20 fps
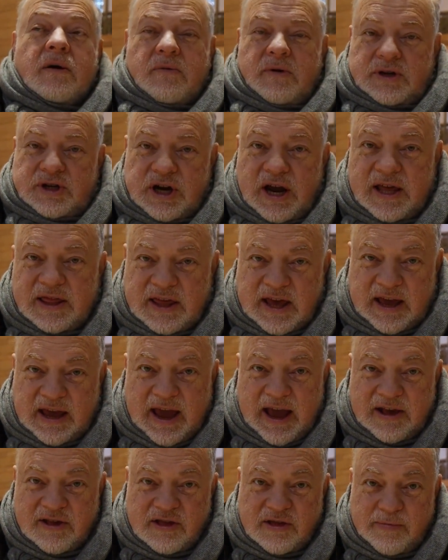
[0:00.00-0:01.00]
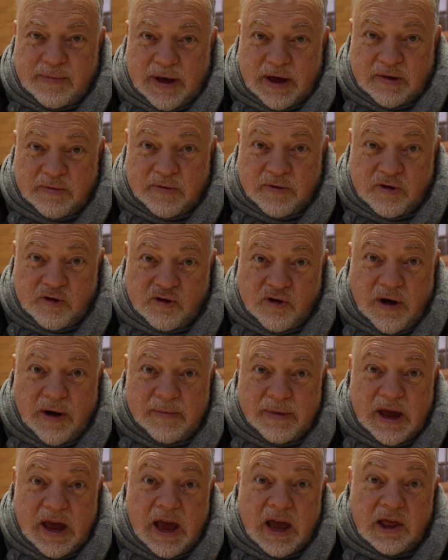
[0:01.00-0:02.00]
which I think has the best
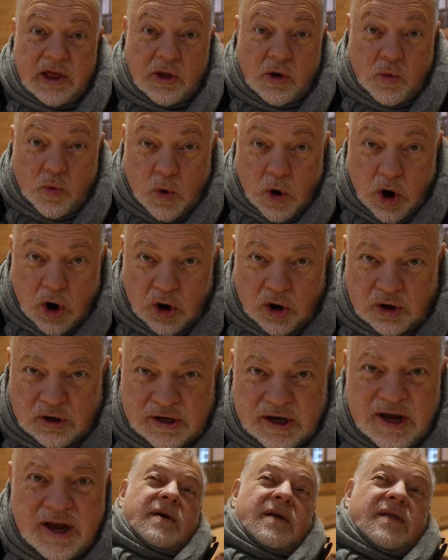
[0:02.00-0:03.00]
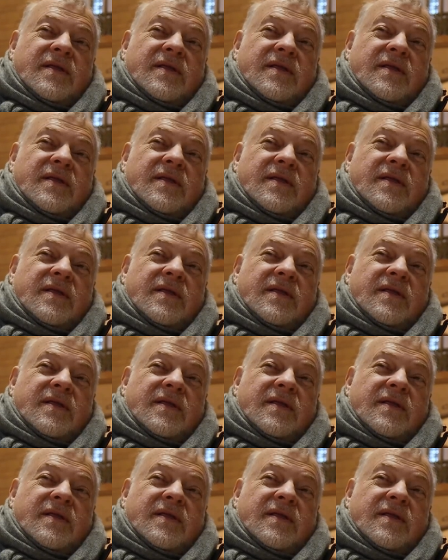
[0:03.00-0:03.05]
pastrami in the world,